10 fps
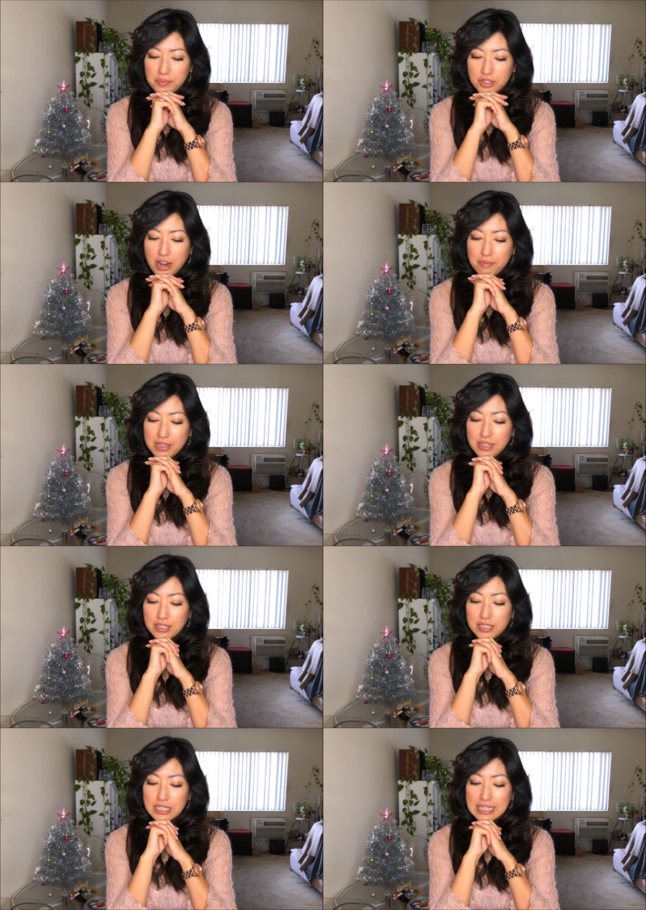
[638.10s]

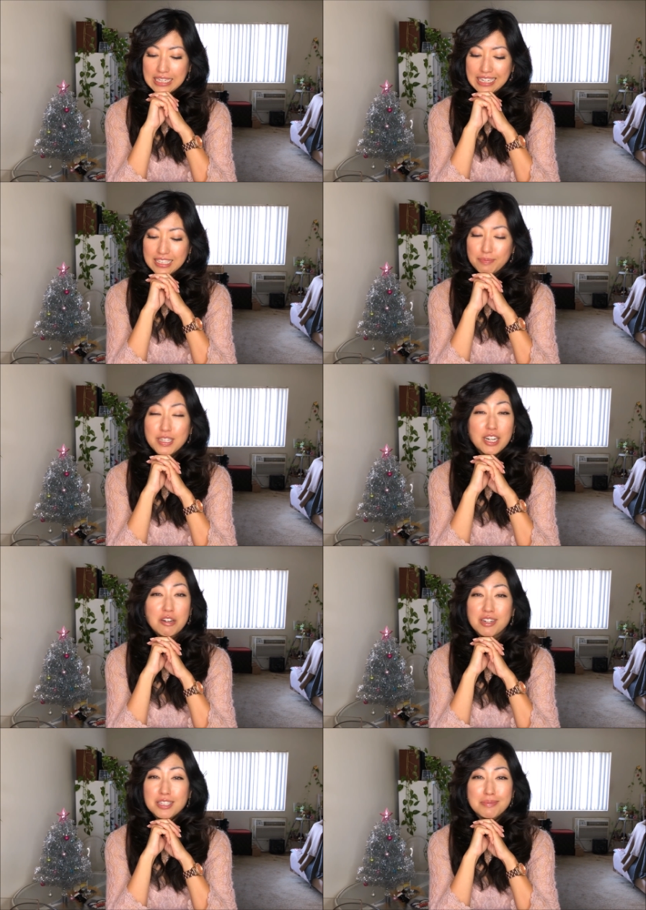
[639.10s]
Japanese, especially
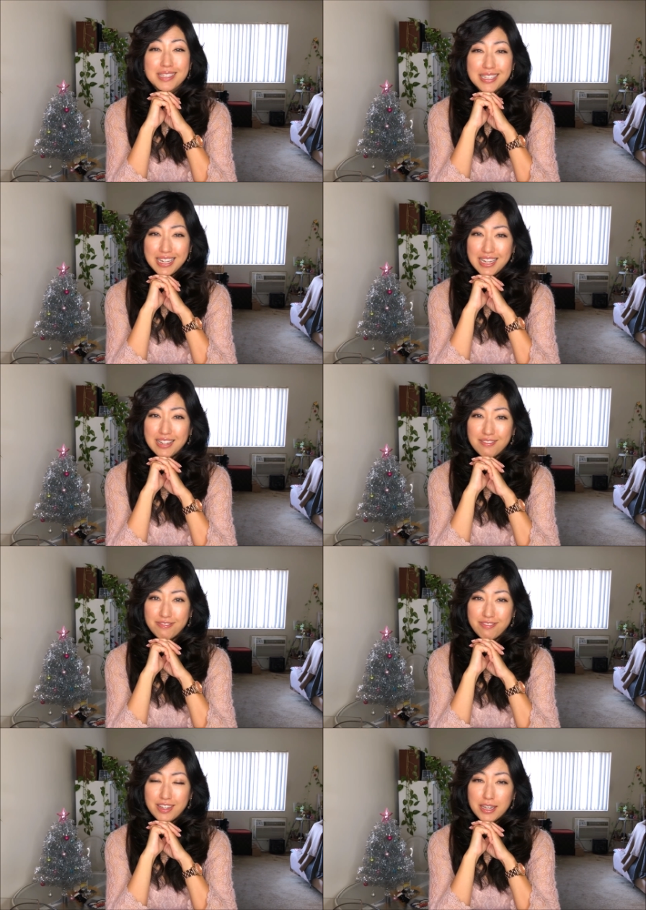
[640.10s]
Christmas
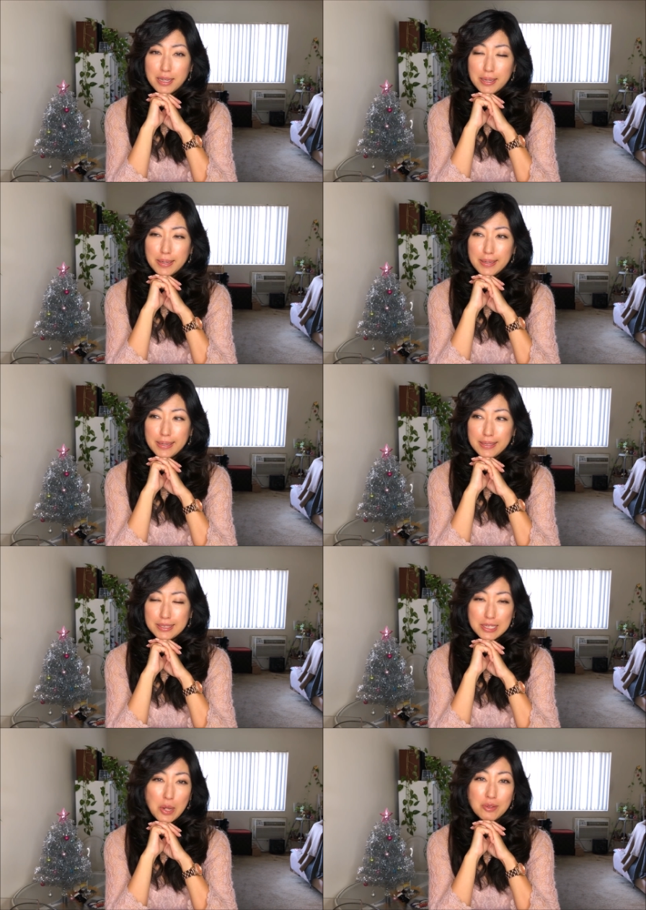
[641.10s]
Eve,
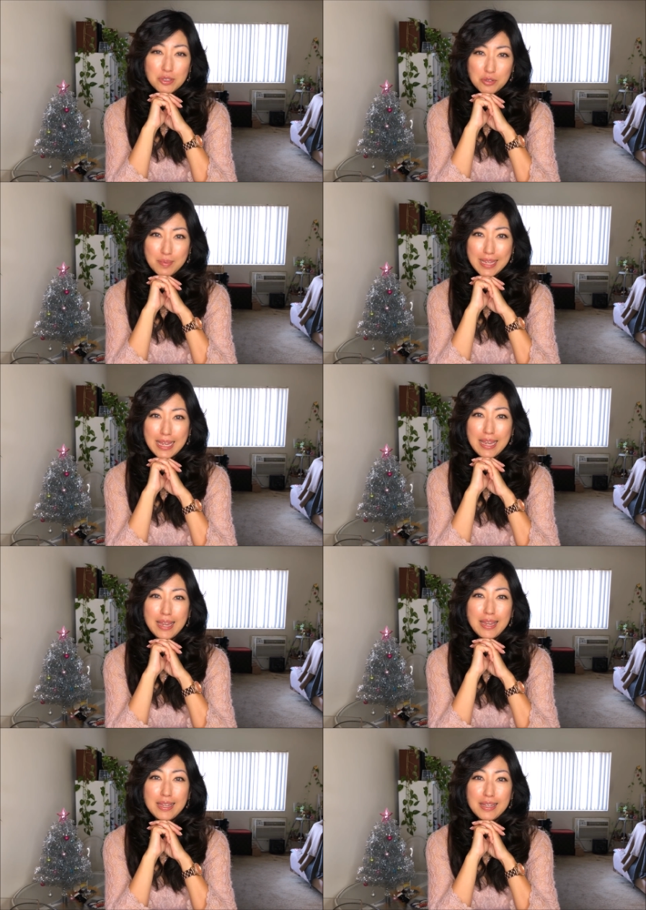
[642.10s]
it's known to
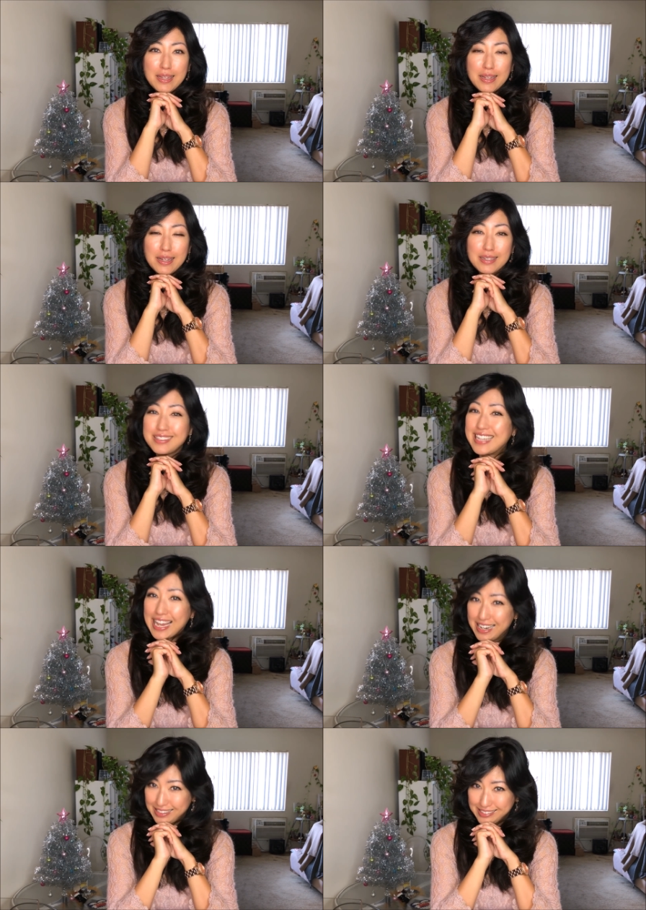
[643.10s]
be a
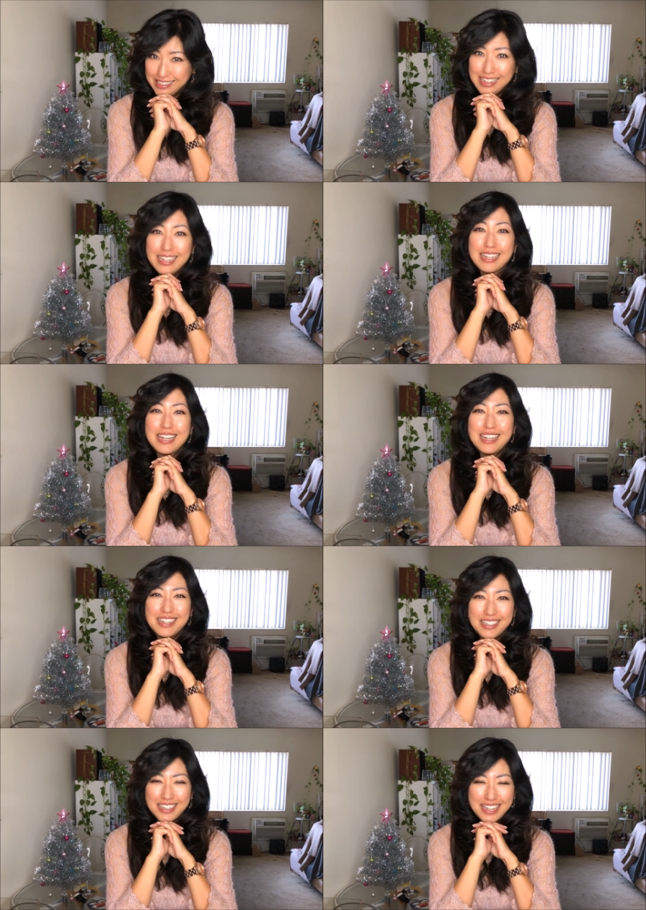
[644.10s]
dating
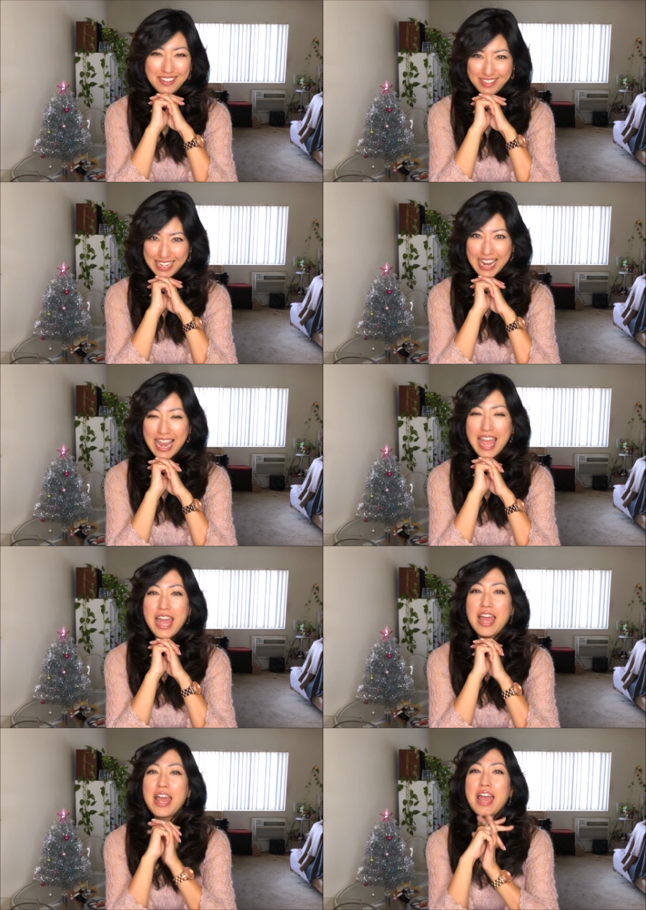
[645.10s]
evening.
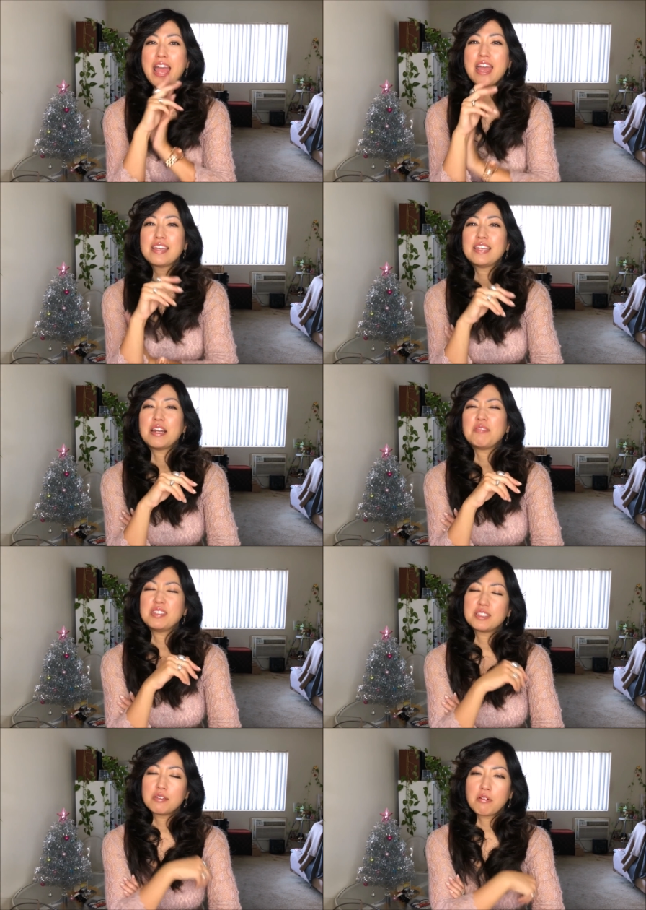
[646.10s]

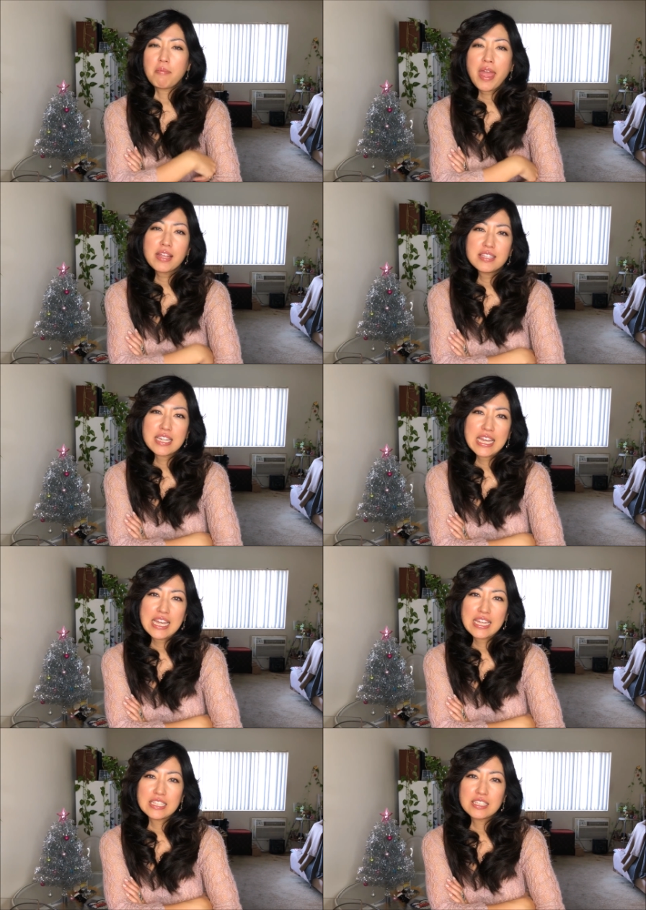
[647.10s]
It's so
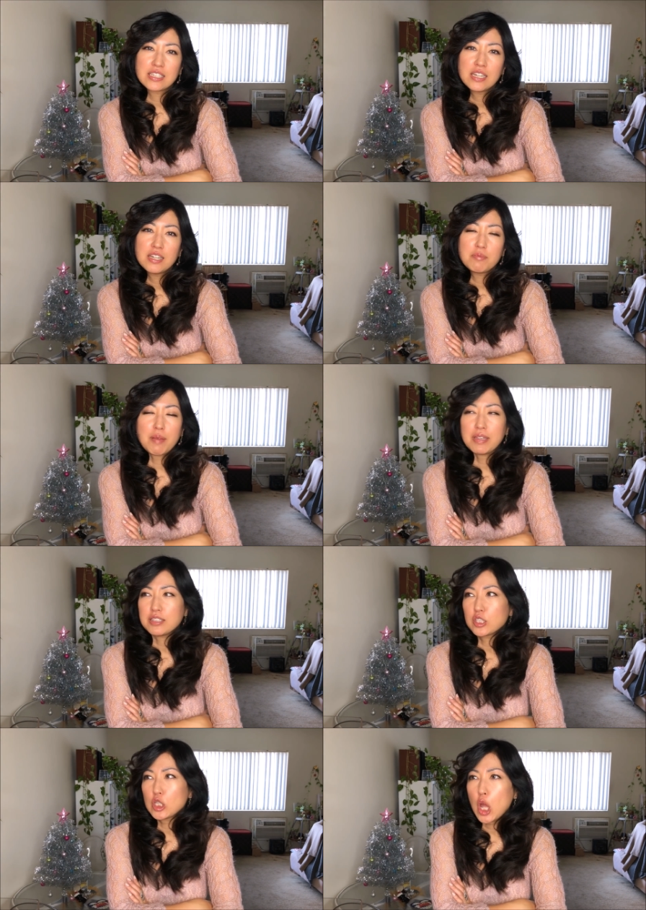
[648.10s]
romantic. Maybe
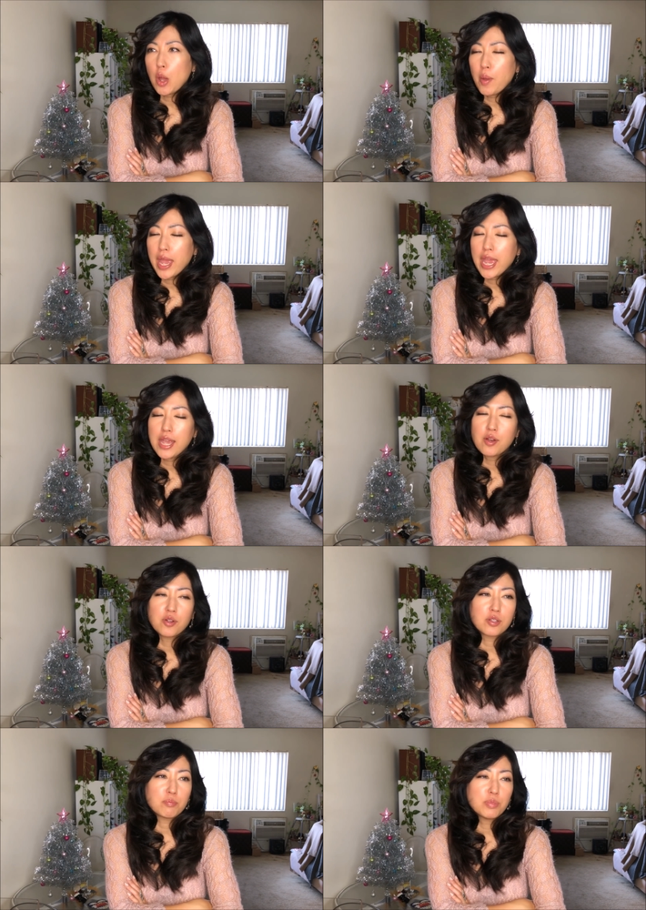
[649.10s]
it's snowing,
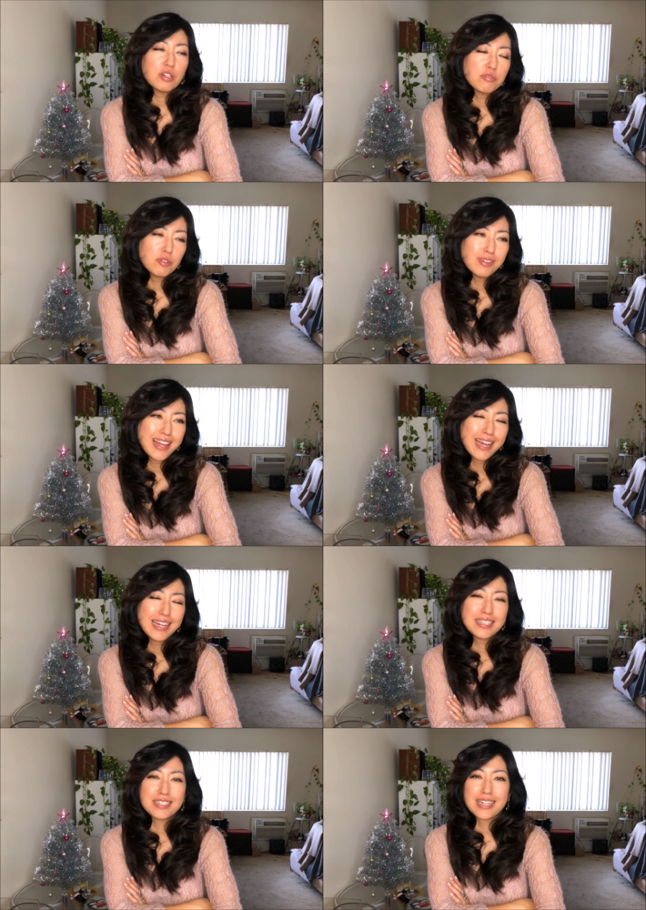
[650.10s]
or the beautiful
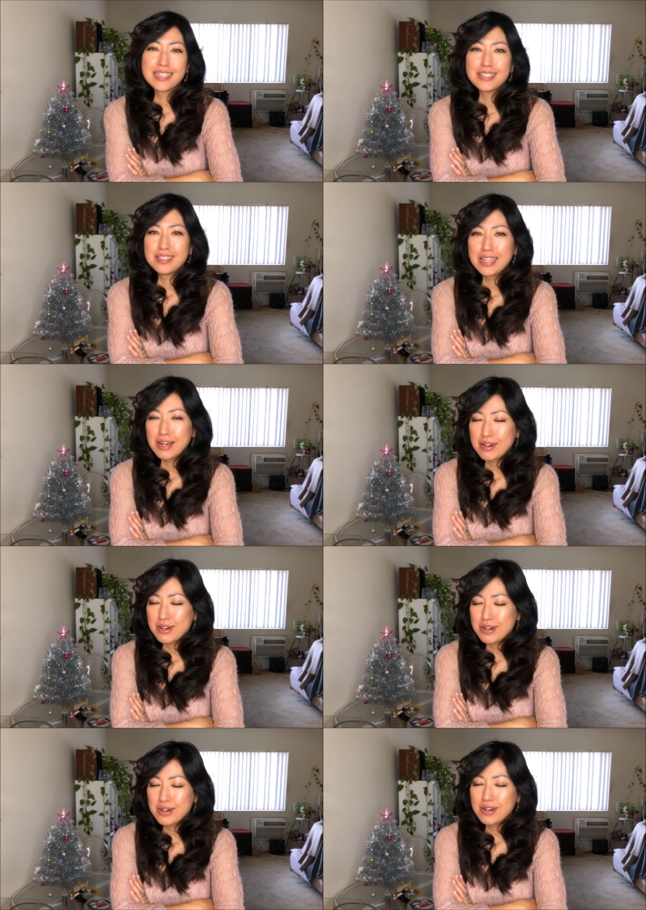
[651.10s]
lights, nice
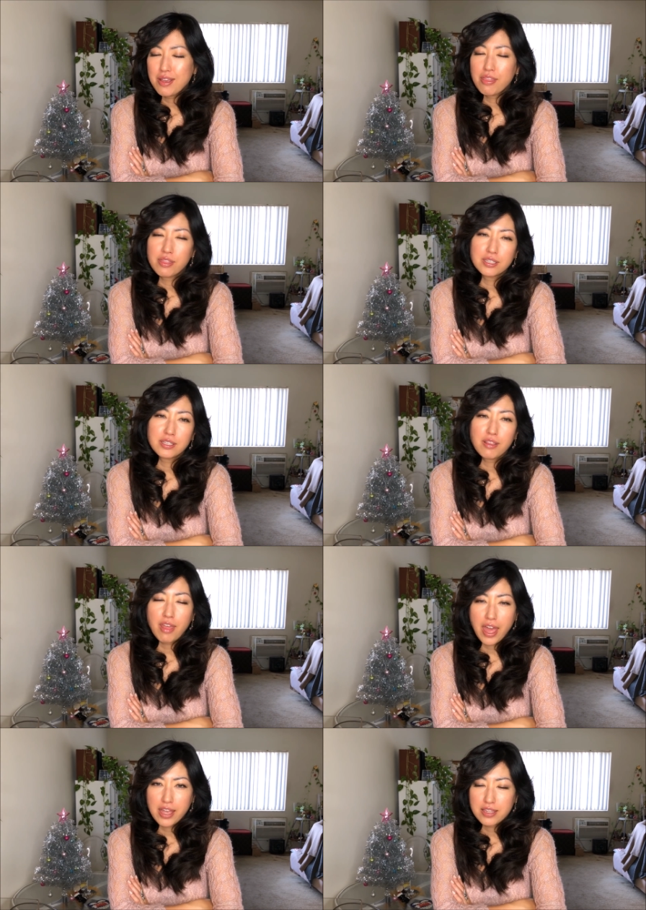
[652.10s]
dinner, this
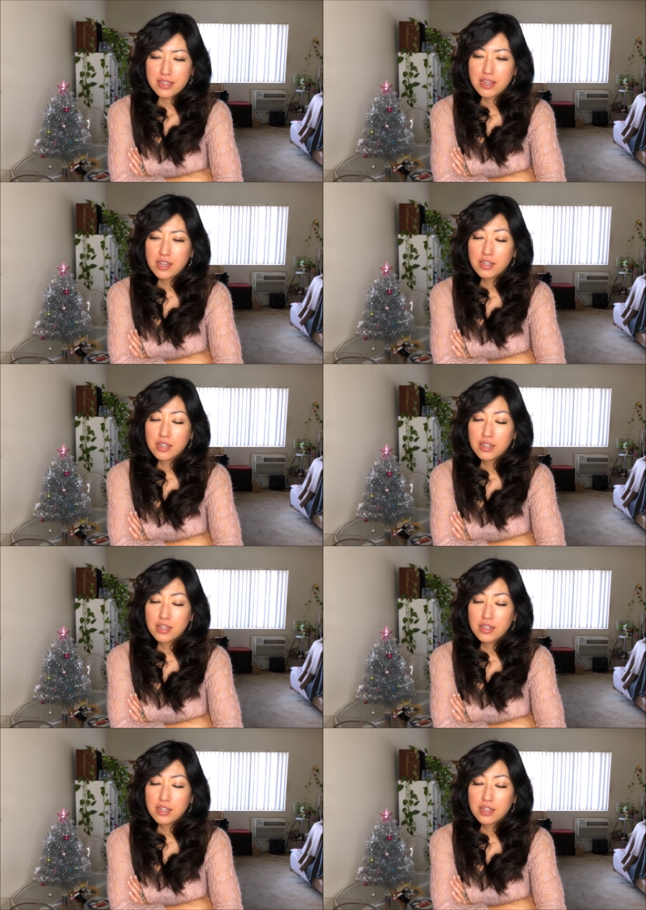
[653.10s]
and that.